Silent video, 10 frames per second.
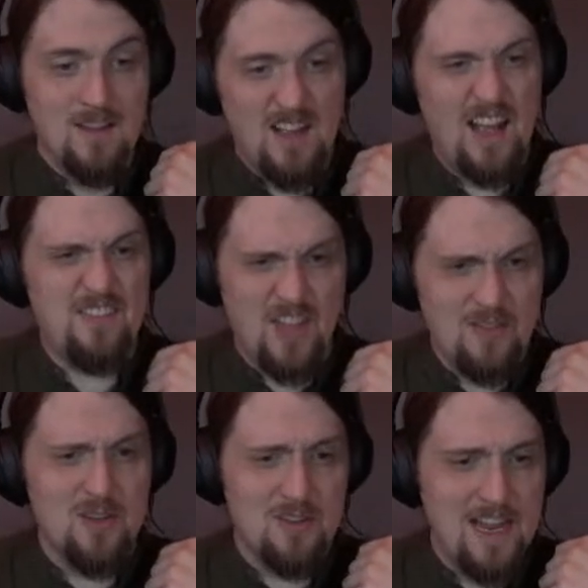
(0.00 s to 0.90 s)
"I've
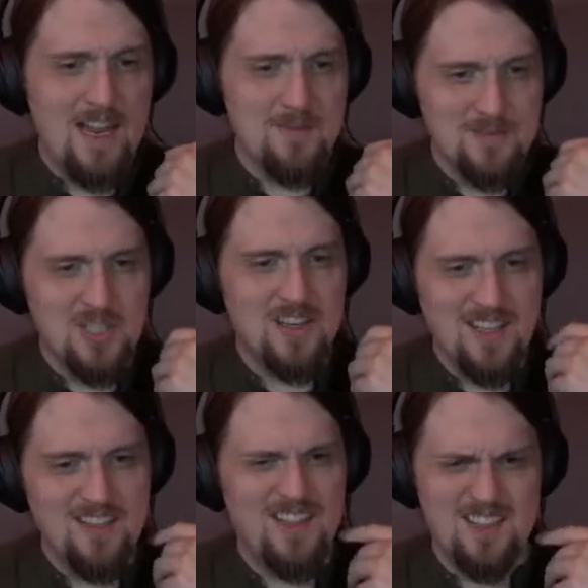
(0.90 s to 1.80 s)
given her name to
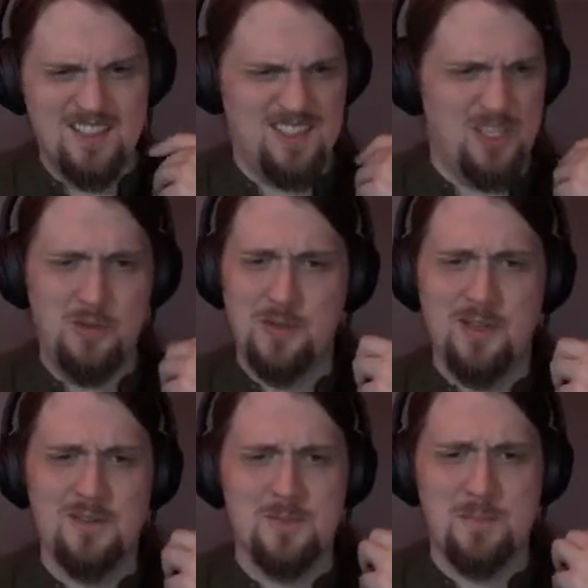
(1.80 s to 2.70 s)
thee these 2
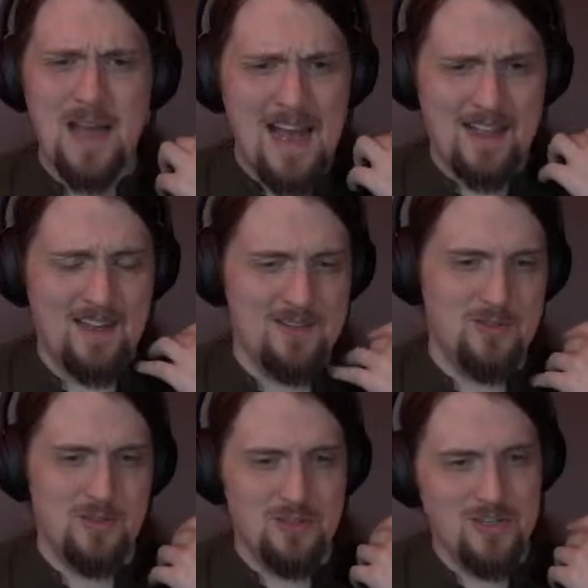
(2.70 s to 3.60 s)
years back,"
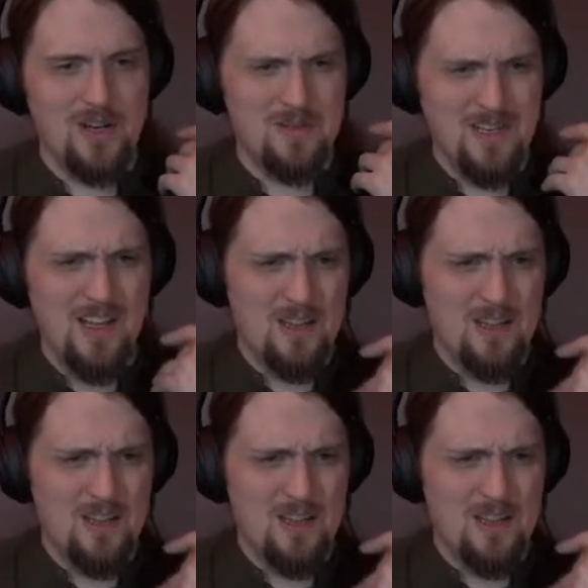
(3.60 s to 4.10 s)
answered the trout.